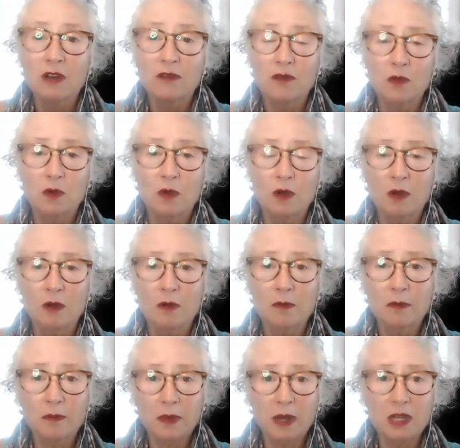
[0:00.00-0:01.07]
for
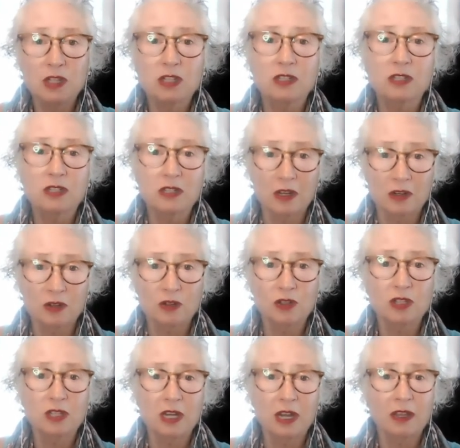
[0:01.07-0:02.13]
patients to
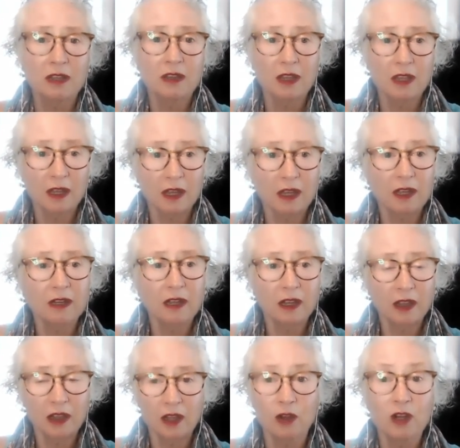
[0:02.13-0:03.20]
understand that
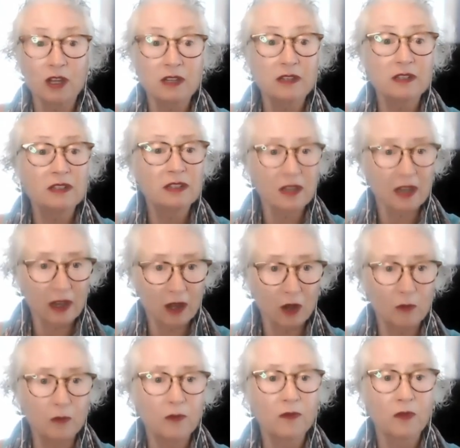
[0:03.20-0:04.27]
there is
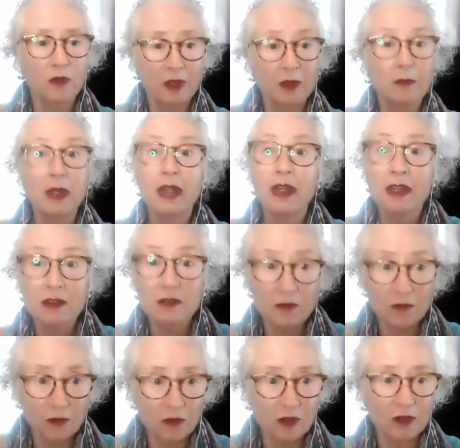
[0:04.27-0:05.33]
help for them and
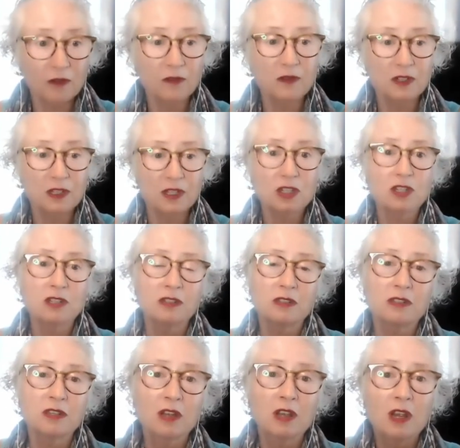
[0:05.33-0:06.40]
for their physicians